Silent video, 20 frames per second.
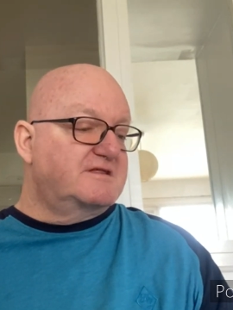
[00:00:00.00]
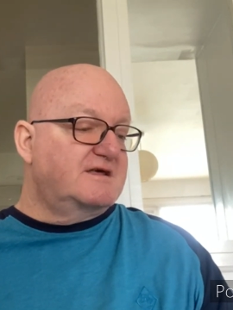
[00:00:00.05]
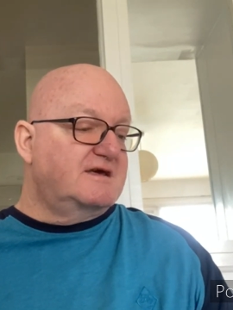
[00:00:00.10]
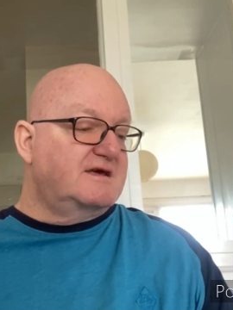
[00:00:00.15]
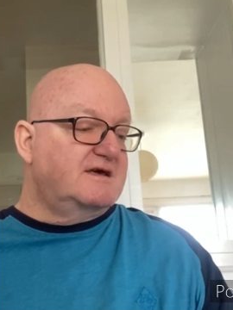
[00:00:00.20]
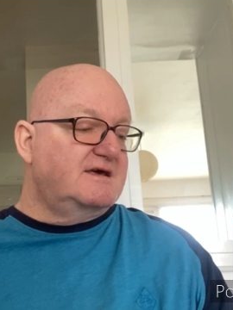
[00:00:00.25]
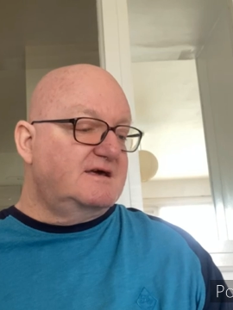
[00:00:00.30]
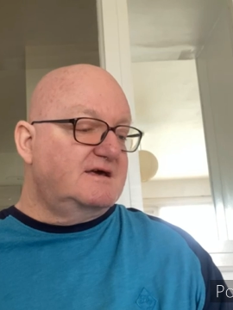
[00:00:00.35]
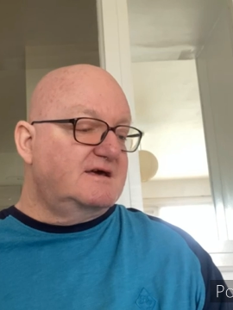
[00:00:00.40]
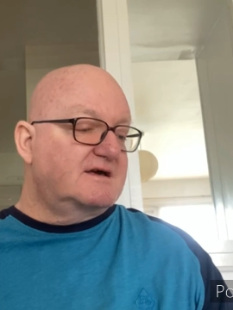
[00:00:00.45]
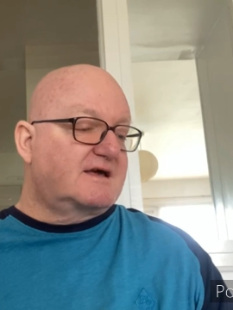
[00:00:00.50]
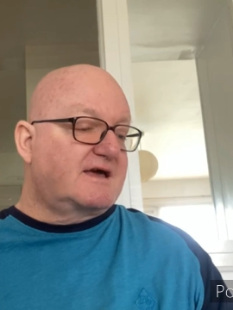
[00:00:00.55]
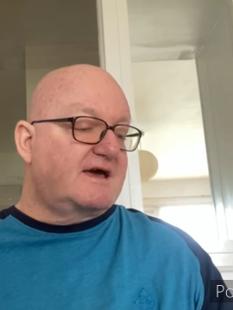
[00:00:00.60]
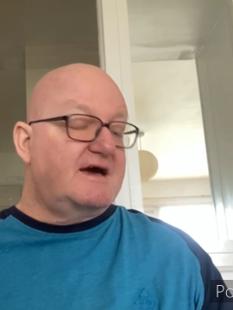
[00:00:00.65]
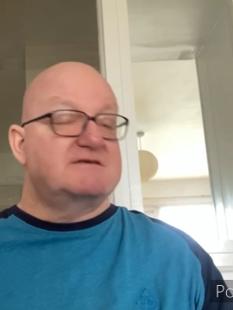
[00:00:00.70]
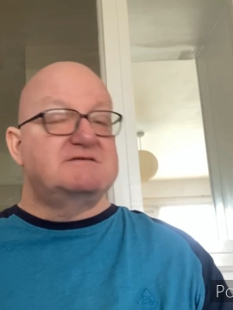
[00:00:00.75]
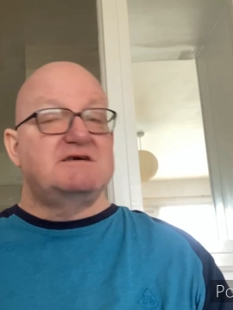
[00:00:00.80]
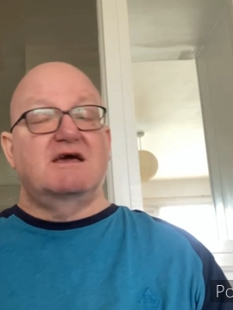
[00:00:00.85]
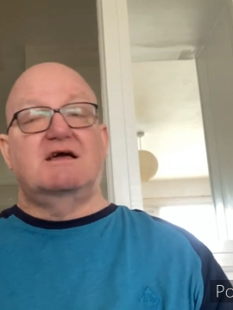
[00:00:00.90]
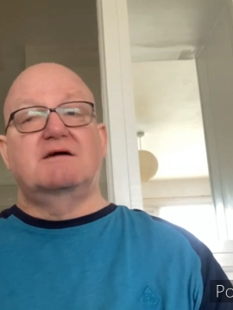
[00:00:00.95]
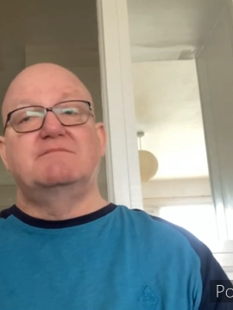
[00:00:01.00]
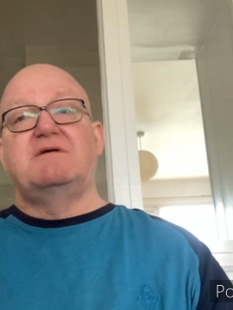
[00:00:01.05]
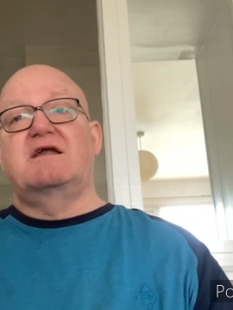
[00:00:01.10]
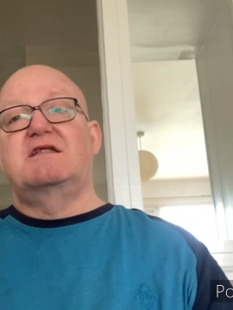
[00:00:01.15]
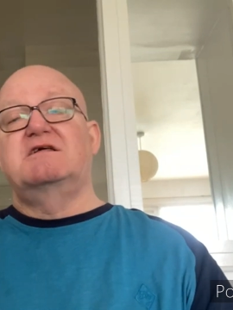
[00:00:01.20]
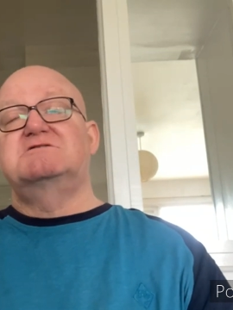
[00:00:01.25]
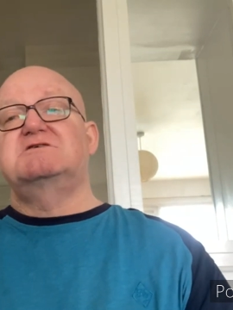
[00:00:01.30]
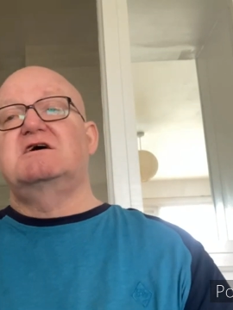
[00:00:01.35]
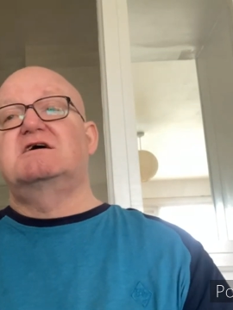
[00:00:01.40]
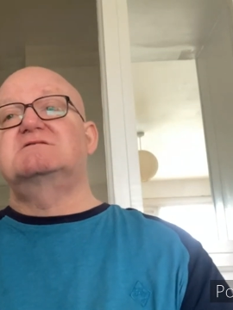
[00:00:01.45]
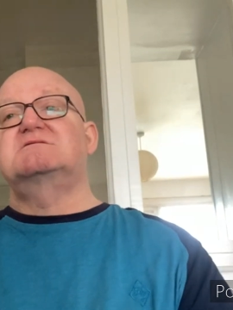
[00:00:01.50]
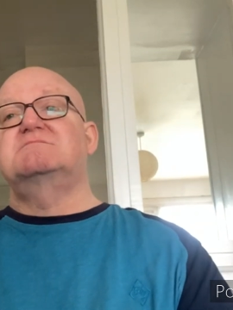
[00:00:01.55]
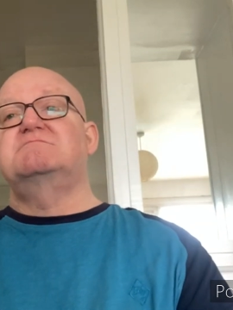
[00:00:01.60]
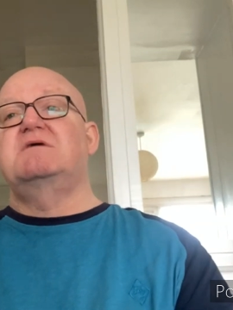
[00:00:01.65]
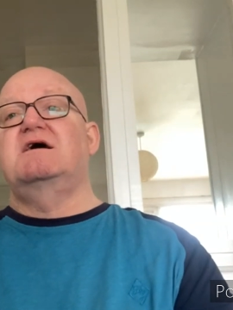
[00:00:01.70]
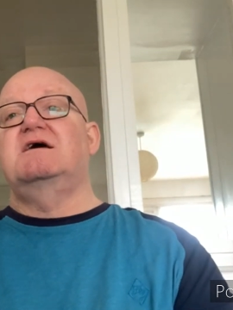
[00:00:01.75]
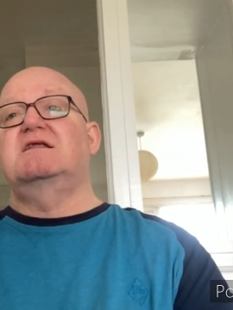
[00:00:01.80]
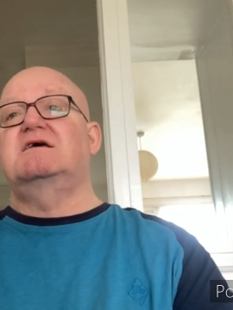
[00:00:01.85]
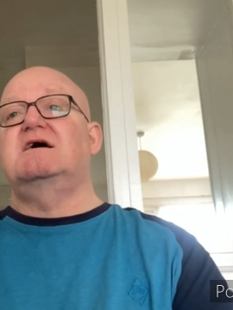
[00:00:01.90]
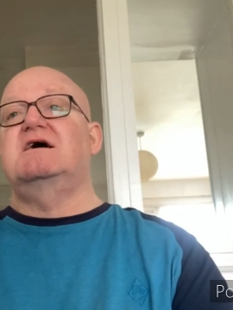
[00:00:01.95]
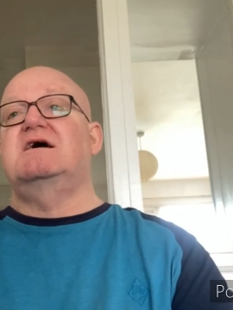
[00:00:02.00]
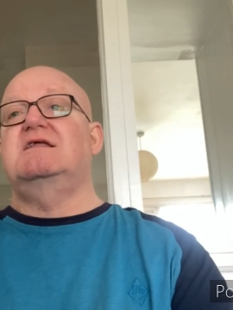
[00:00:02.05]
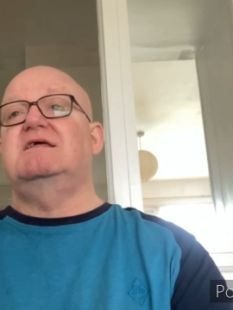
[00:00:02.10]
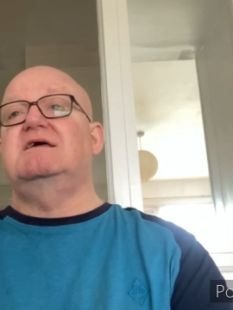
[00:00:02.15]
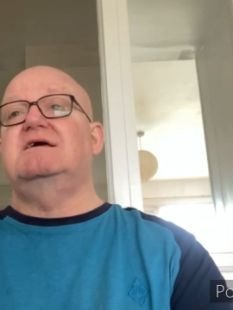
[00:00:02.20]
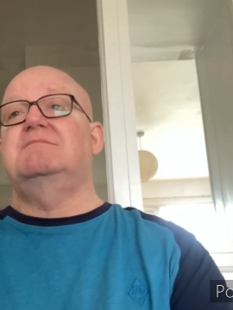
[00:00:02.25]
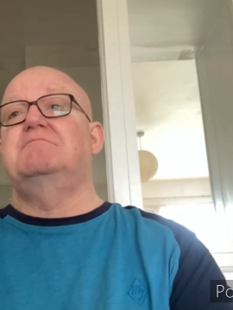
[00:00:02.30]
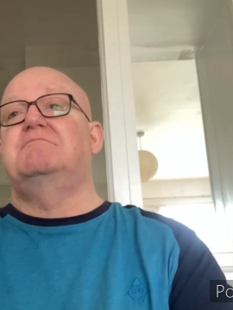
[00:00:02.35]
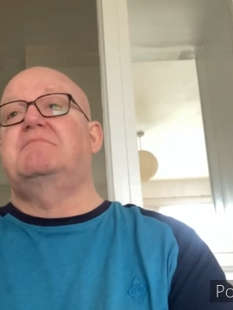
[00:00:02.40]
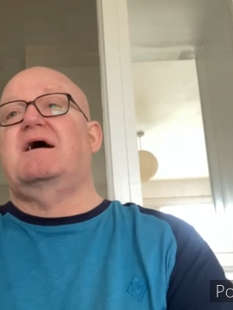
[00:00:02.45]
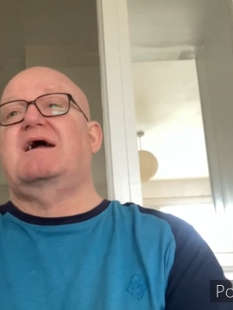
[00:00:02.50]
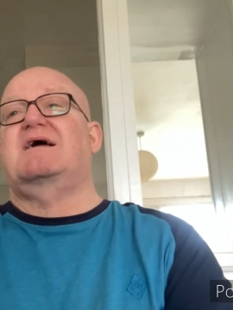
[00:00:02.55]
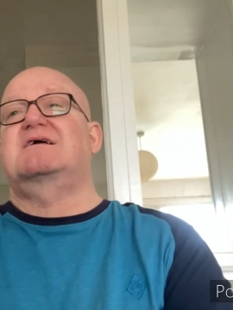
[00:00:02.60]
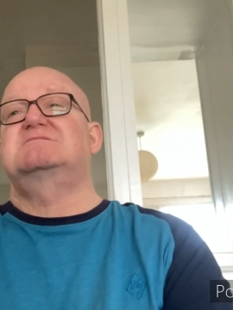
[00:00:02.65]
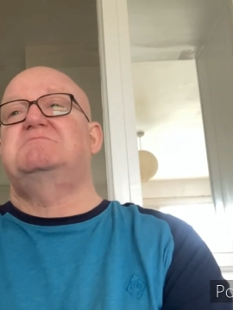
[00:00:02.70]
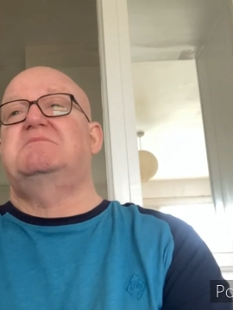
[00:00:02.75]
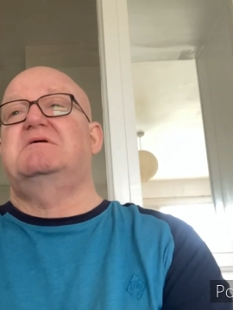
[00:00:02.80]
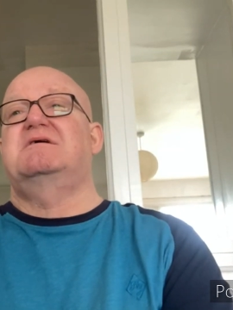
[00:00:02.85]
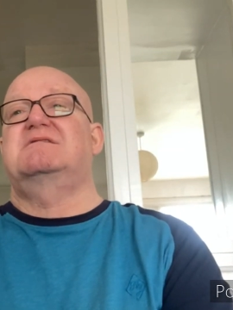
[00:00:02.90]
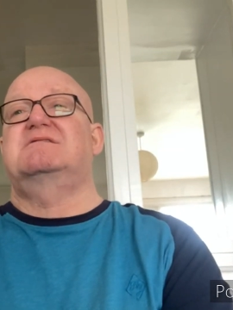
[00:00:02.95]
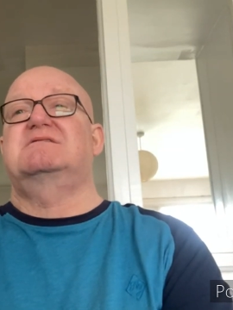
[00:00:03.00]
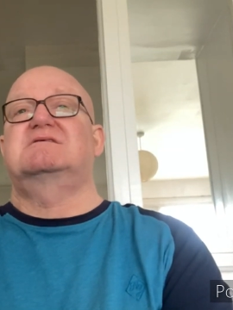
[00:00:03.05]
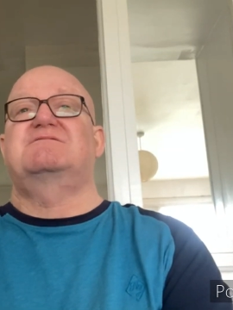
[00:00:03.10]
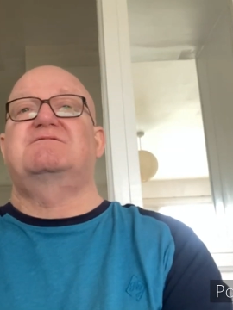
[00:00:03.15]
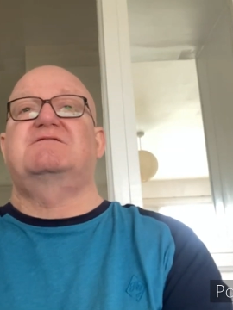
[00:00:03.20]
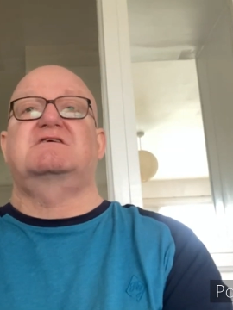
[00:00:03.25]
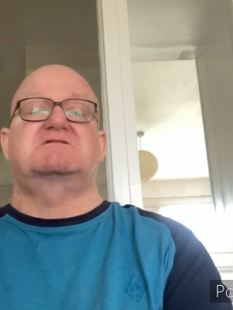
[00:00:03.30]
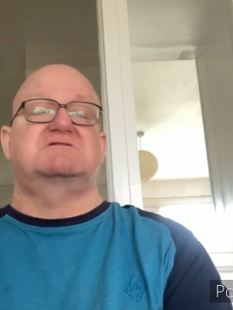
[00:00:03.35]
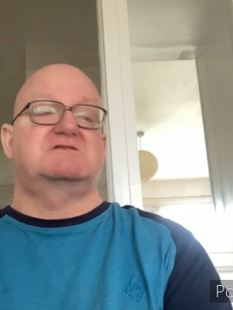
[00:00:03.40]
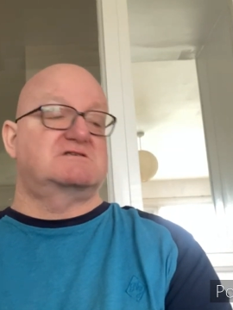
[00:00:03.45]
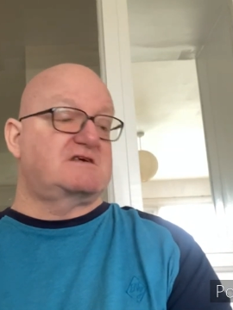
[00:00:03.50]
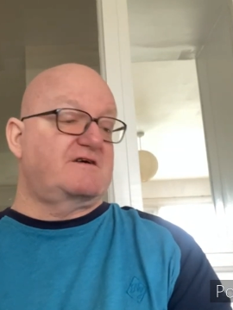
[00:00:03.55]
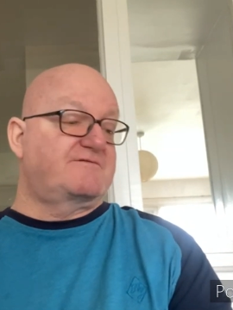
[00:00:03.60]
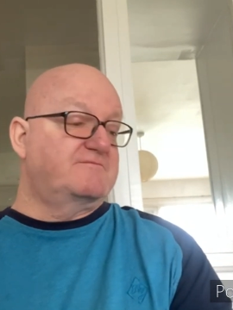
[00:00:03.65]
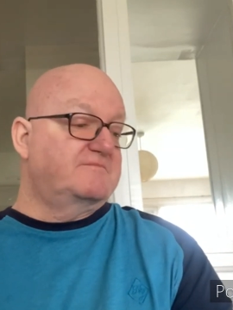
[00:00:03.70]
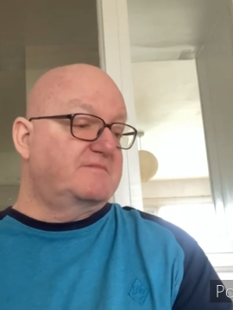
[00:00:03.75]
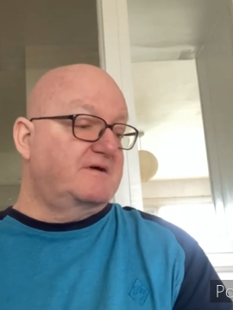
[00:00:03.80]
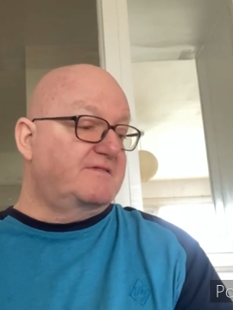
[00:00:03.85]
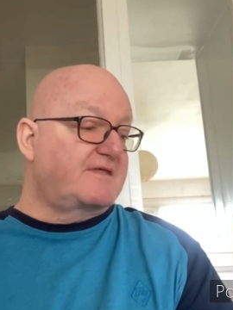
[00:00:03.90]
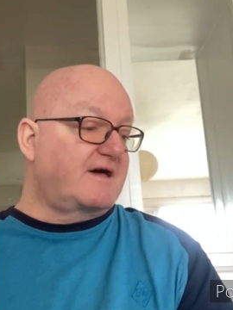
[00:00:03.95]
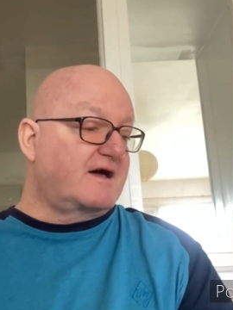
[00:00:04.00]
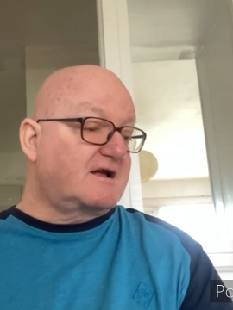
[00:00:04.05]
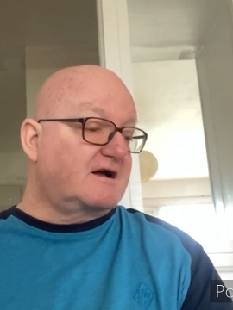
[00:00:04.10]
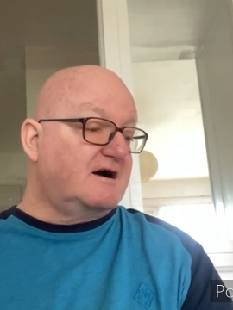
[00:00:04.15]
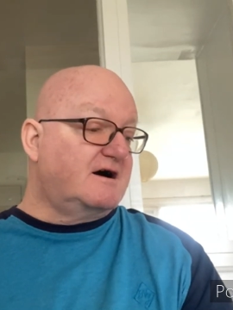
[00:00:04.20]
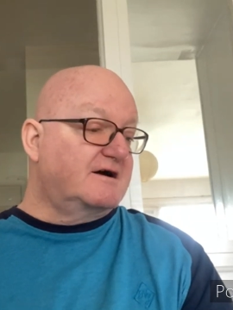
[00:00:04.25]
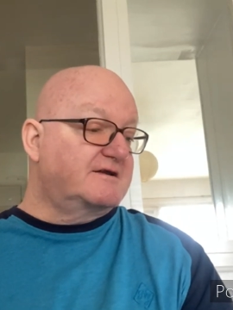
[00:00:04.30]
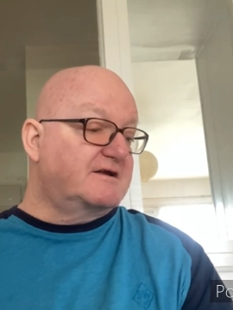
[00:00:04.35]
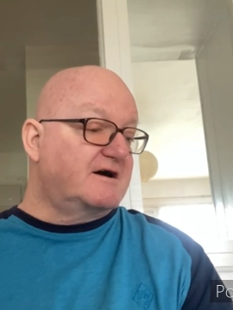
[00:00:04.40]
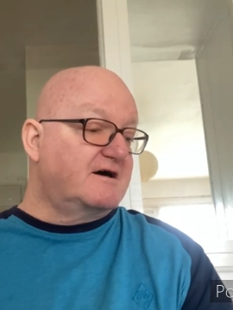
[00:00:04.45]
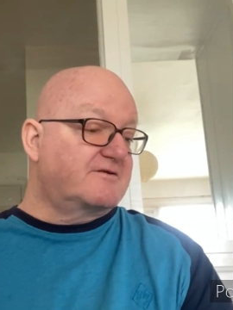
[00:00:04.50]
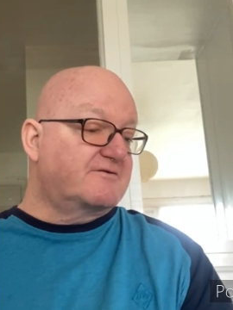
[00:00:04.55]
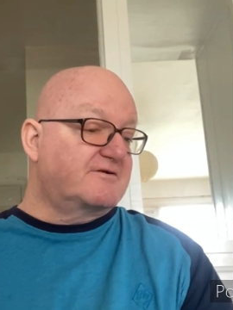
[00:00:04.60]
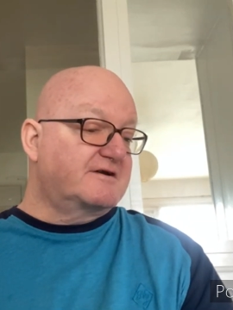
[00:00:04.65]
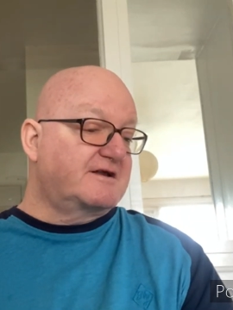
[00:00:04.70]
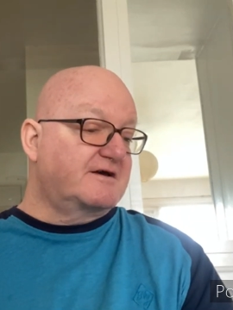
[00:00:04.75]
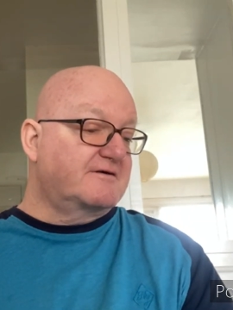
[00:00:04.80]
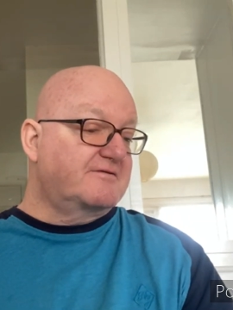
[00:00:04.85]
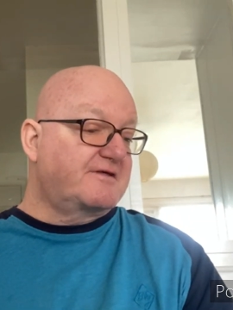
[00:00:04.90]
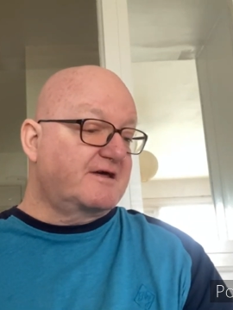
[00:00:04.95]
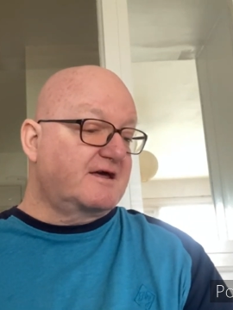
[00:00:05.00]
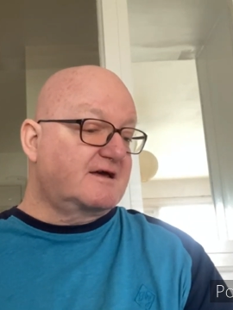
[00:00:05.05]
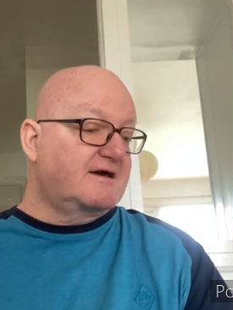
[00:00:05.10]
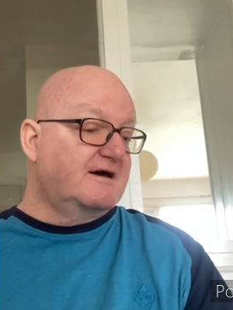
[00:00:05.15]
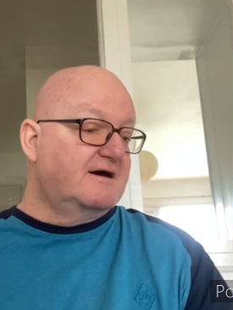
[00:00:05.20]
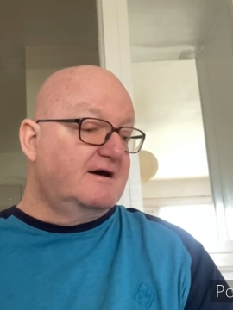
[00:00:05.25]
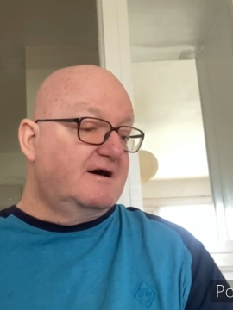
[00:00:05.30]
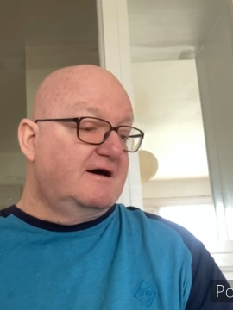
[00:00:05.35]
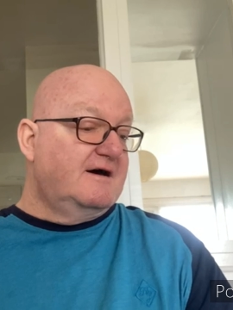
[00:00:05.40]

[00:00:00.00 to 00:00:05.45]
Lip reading: the caretaker manager hasn't made any impact, but the fixtures haven't been that kind either, I don't think.